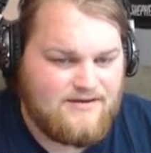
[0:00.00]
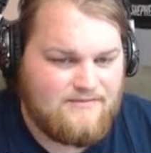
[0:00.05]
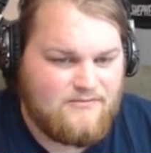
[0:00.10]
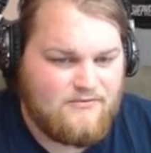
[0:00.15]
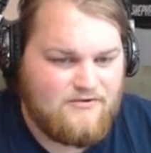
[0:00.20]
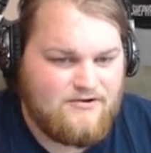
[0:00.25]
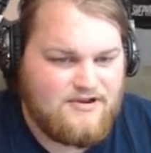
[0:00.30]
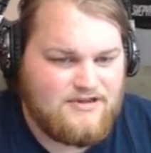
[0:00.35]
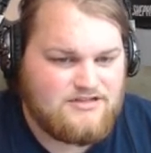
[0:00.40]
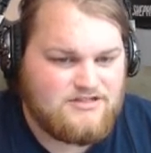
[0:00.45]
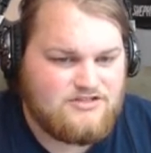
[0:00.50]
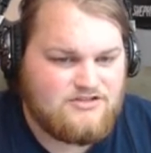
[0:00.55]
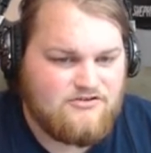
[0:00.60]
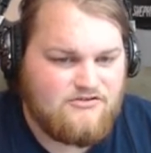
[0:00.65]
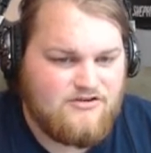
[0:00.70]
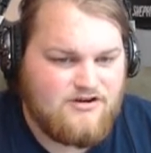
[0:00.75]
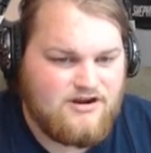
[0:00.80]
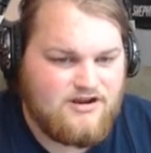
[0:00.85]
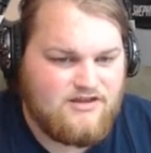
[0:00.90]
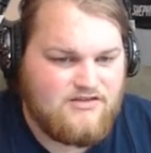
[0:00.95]
a
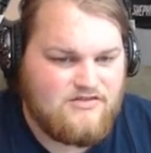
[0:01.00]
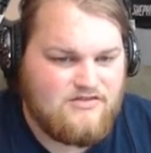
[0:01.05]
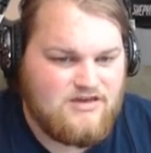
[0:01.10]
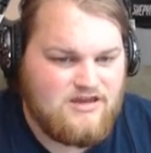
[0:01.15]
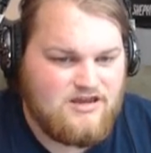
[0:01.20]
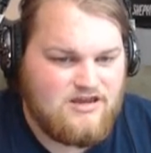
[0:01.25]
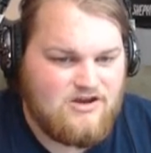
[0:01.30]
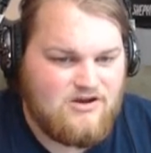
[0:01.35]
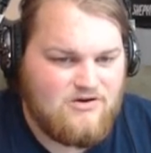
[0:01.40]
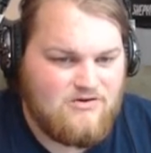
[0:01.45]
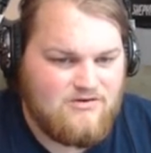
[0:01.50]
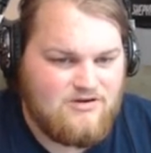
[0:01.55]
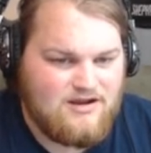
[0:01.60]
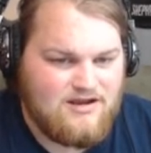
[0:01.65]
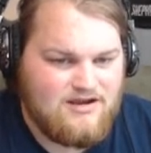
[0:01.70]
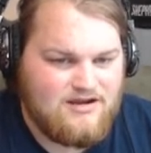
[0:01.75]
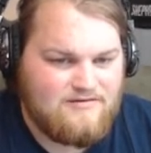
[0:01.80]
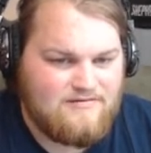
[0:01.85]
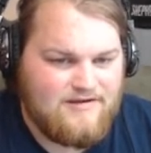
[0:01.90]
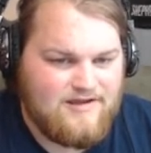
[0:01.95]
prehistoric thing going
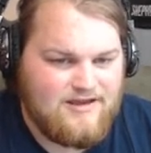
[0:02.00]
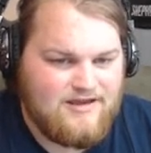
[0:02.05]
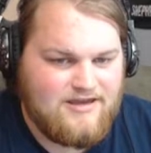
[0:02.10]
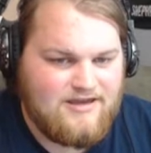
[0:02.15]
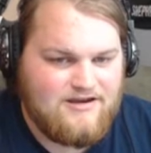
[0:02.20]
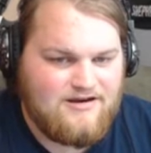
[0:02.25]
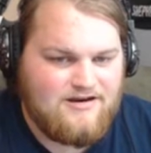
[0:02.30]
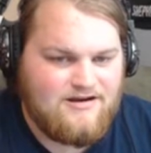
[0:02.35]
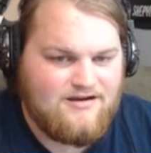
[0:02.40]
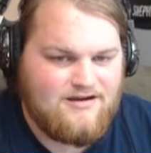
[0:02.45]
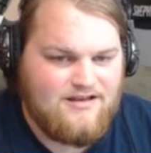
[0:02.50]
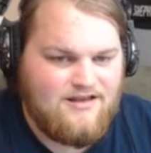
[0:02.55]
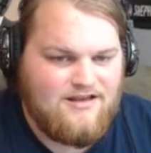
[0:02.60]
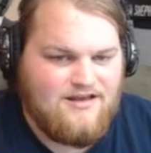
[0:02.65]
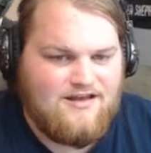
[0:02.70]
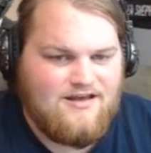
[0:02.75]
on back here